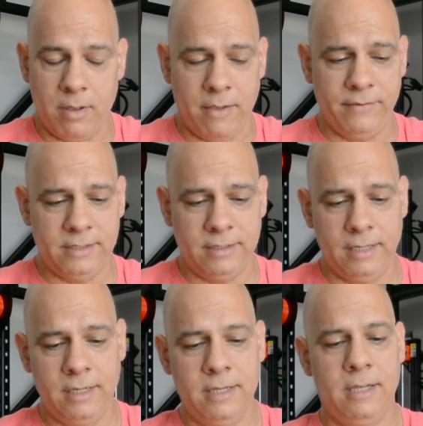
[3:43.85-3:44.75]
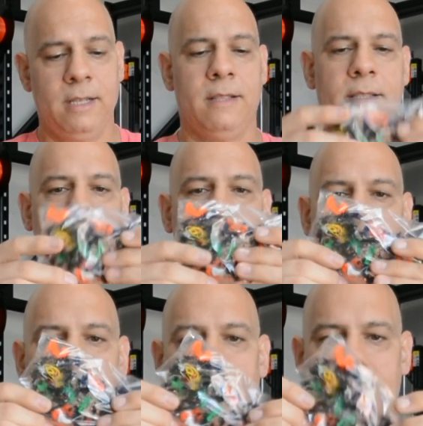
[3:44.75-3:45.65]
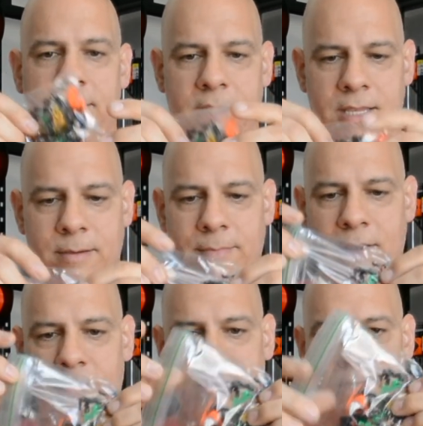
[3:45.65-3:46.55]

Obviously, this is the amount